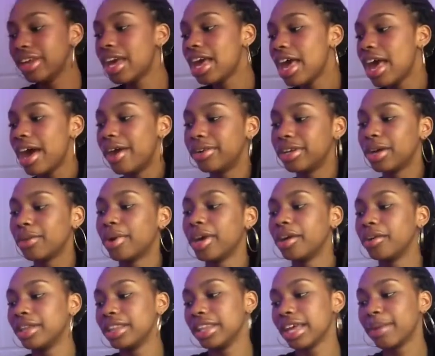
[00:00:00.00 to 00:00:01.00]
And when I wear it
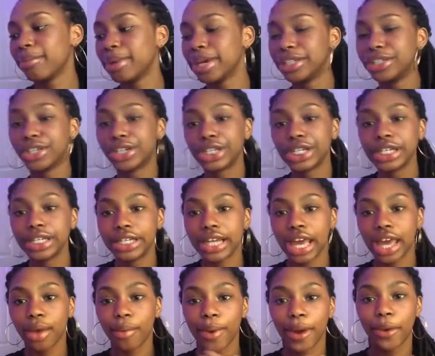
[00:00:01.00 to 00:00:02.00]
with like my turtleneck.
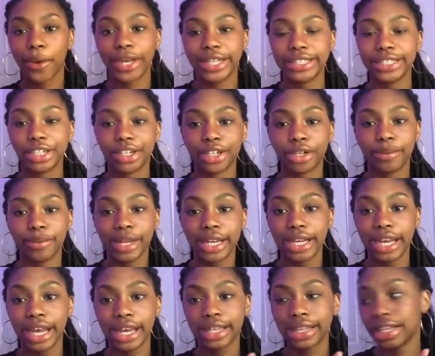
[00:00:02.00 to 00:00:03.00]
My white
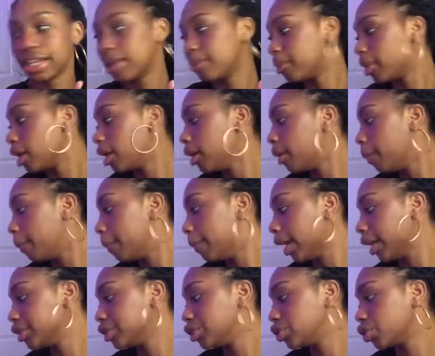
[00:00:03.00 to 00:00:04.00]
turtleneck that I'm about
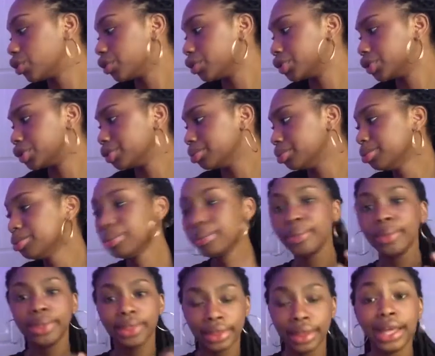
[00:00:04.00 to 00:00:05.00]
to show you soon.
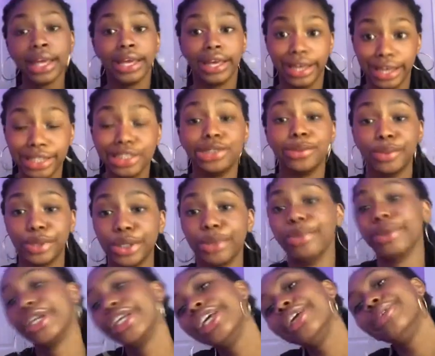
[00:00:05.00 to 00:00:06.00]
It's super duper
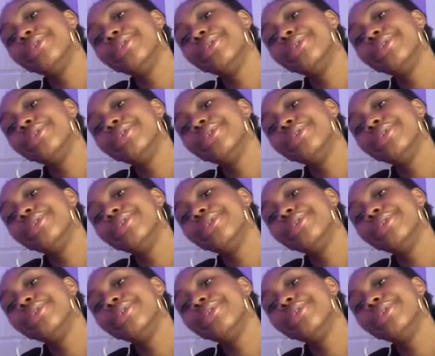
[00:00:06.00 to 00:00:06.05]
cute.